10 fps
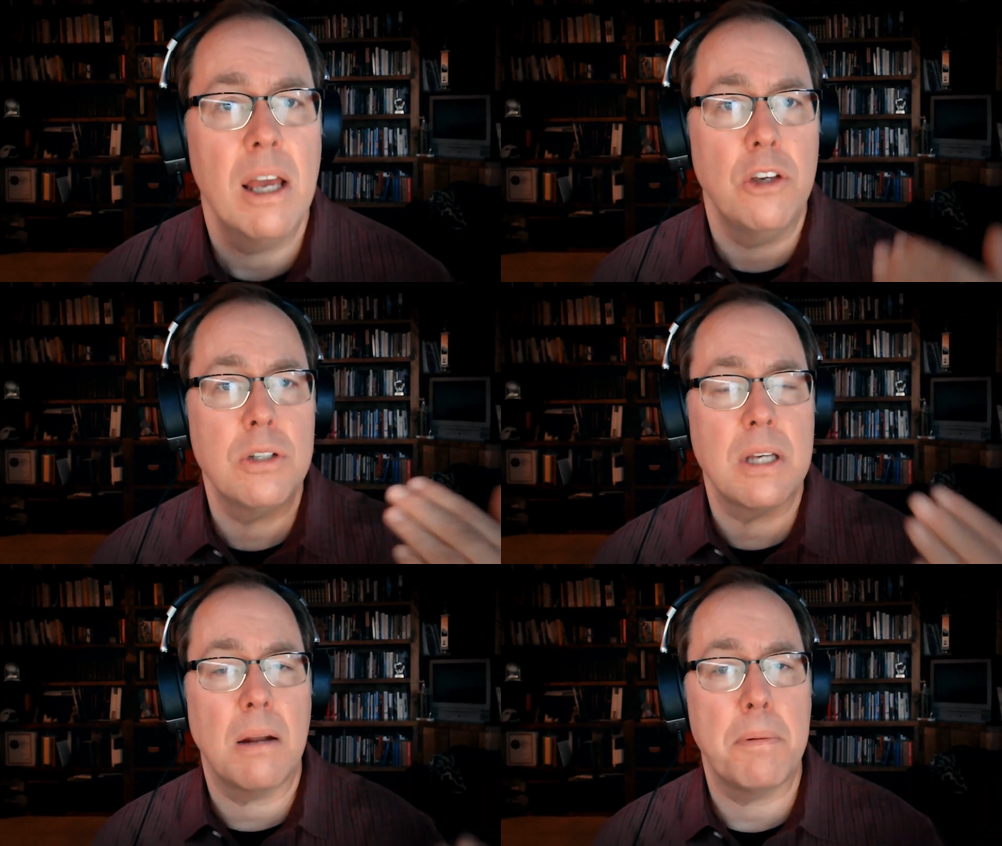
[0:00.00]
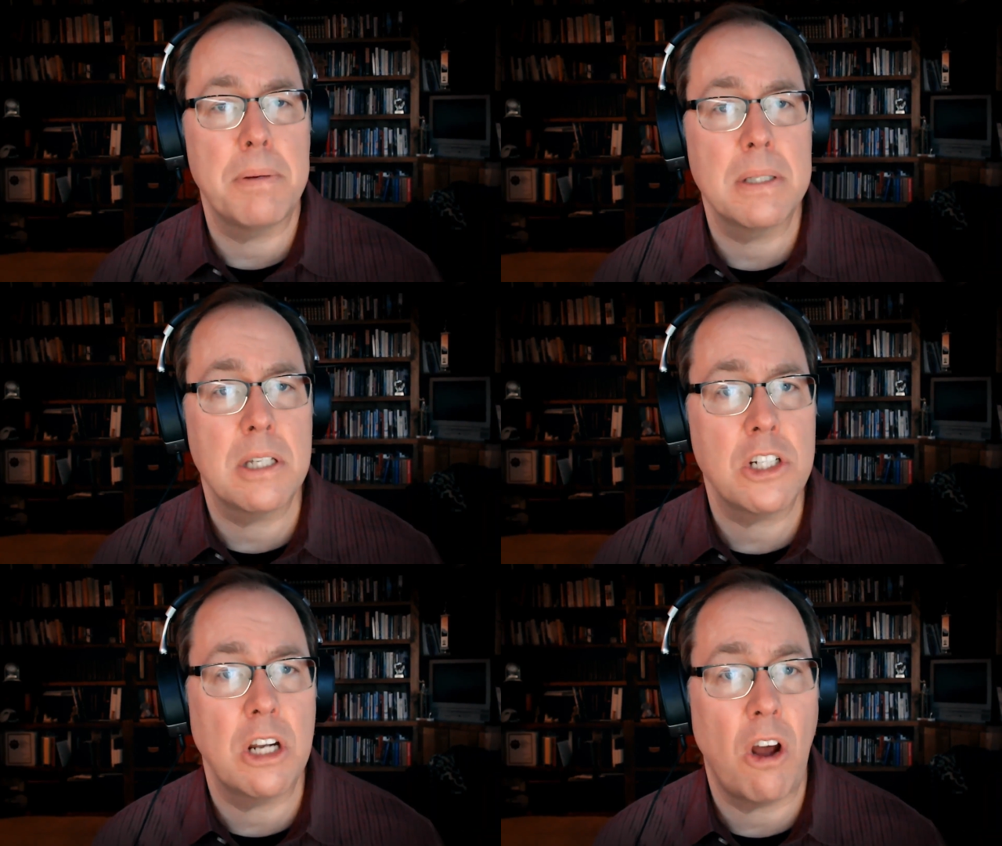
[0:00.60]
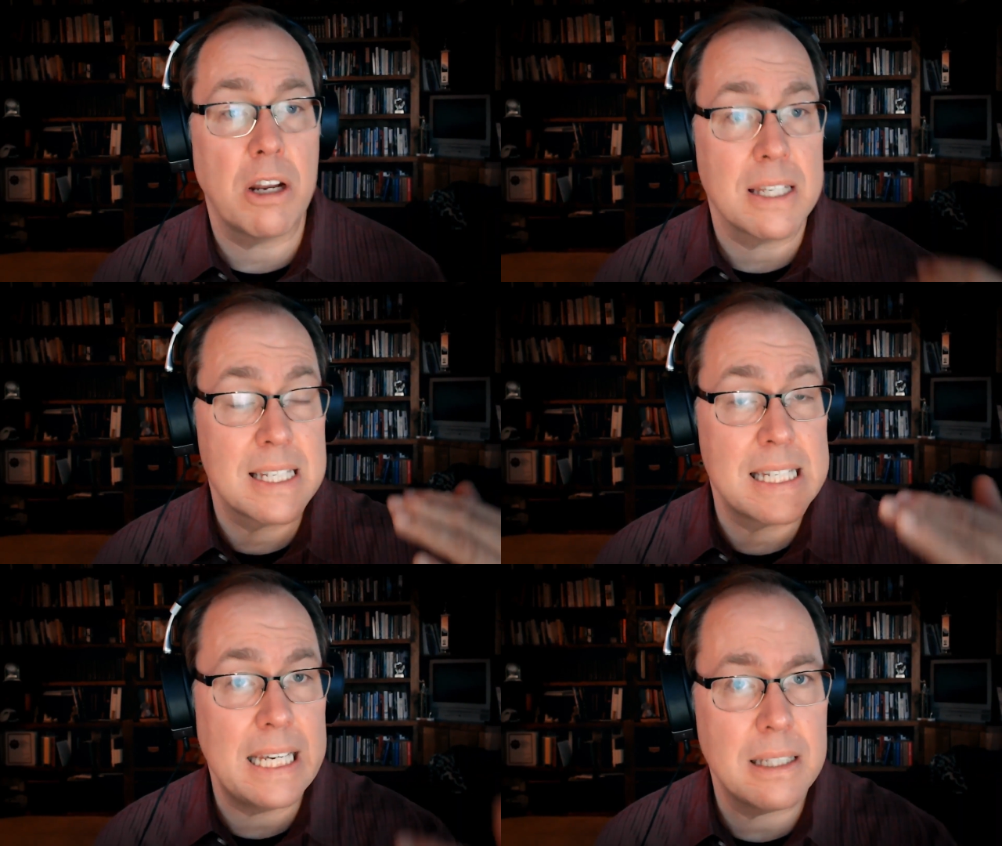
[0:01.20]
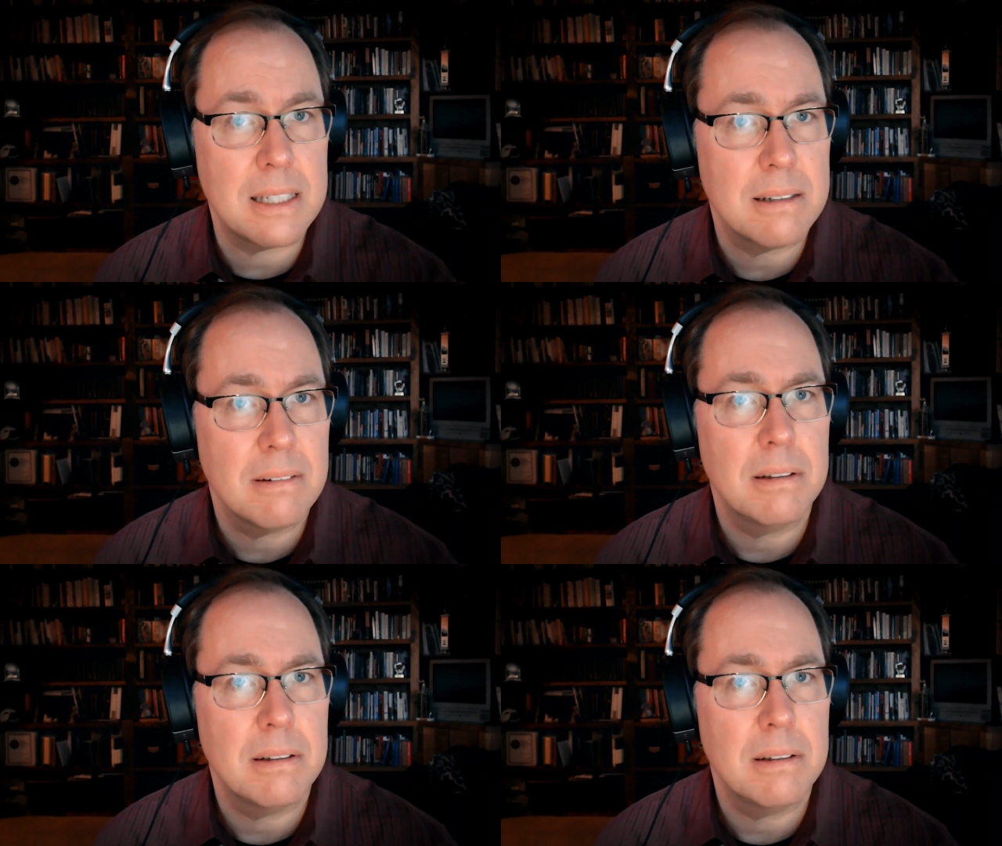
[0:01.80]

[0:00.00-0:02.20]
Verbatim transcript: You set up a position on a seat.